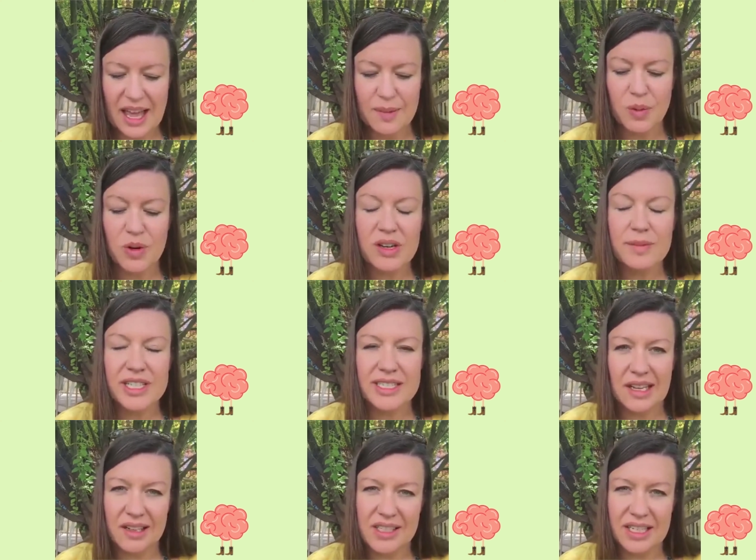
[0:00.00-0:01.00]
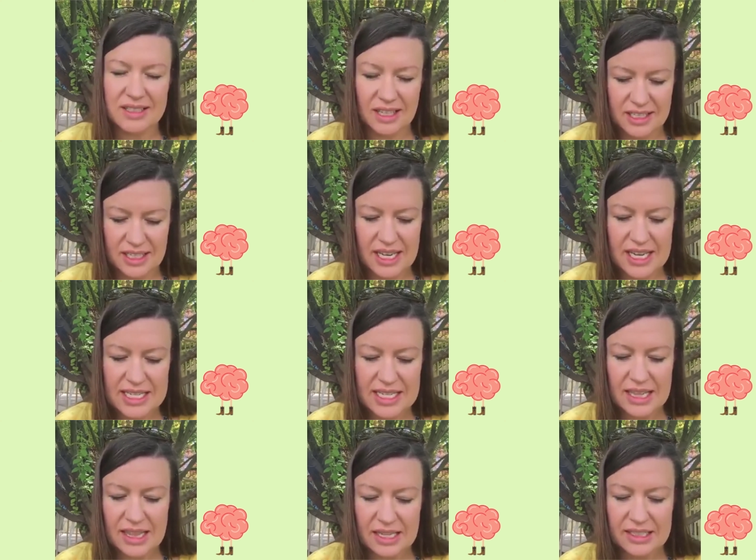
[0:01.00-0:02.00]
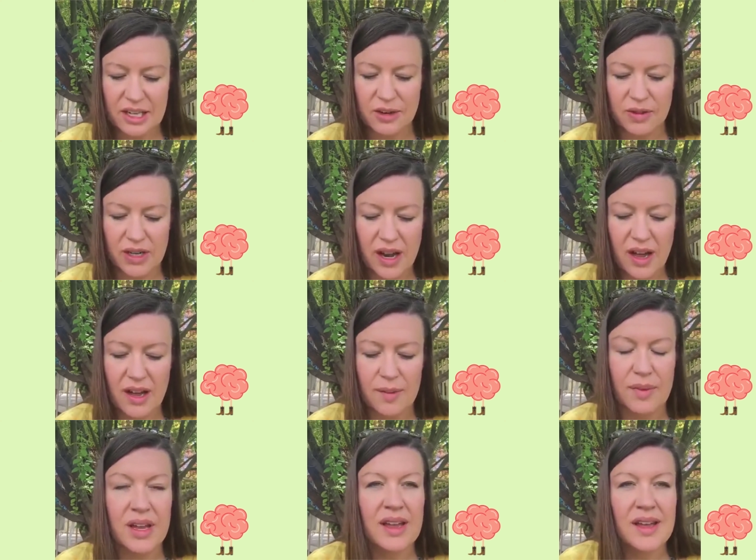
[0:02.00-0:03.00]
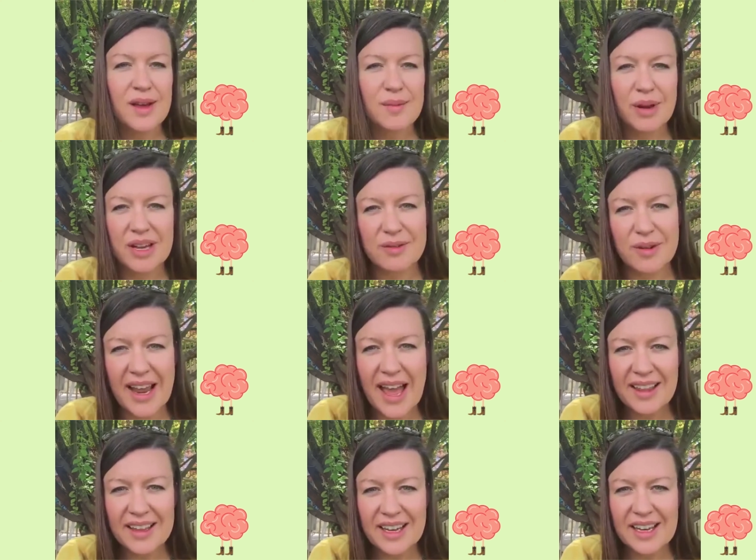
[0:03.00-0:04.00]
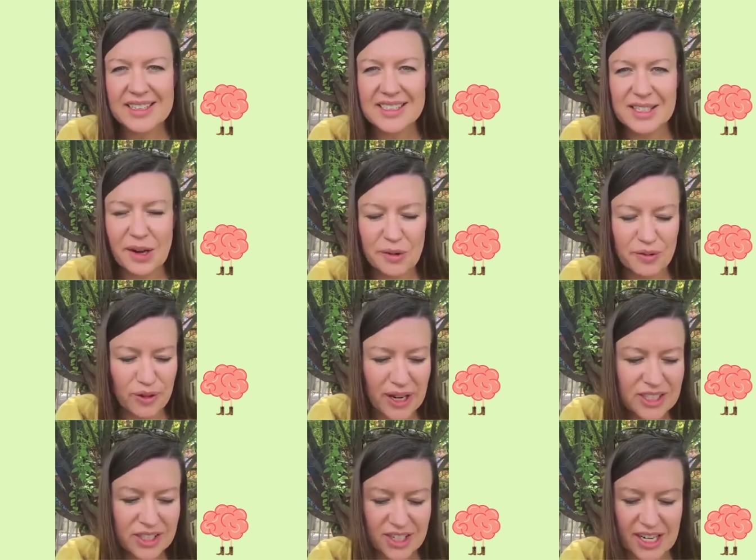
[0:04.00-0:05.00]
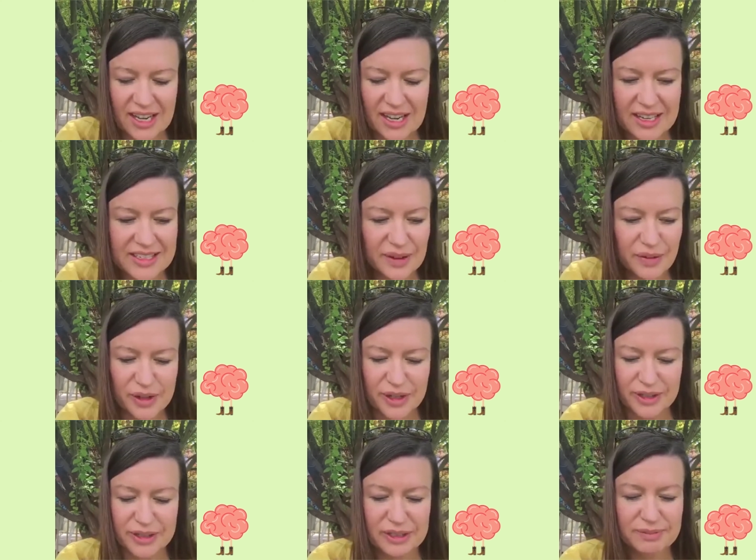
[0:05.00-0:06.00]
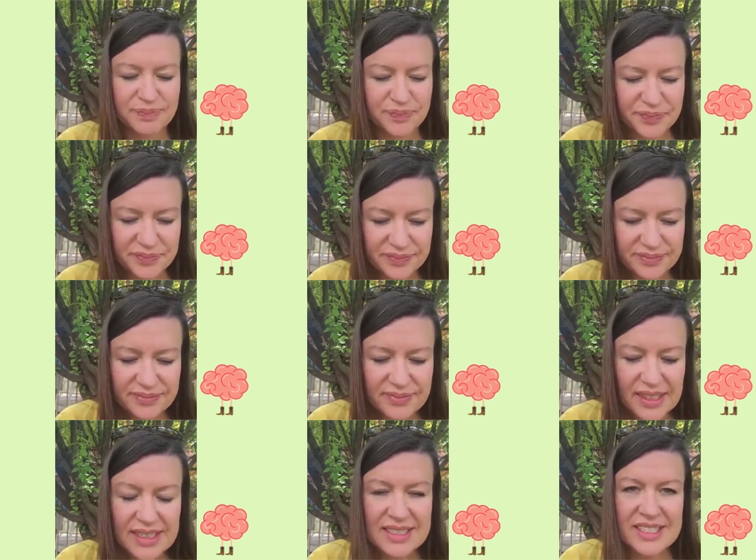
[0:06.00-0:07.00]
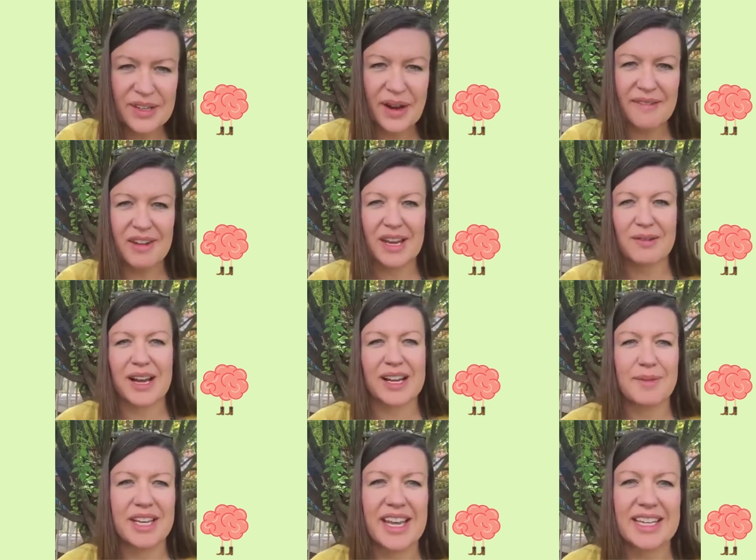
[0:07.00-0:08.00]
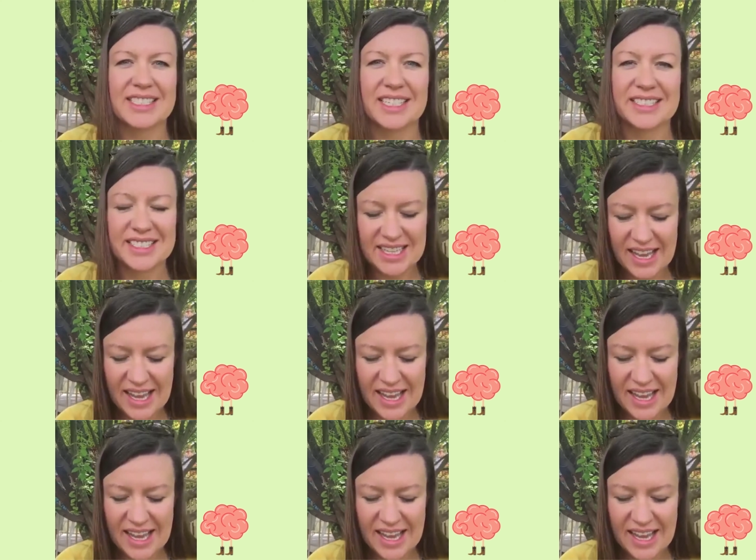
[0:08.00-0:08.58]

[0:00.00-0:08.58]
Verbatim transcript: And boredom, it sounds like such an easy thing to overcome, but in reality it's so frustrating and difficult. Do you have any recommendations?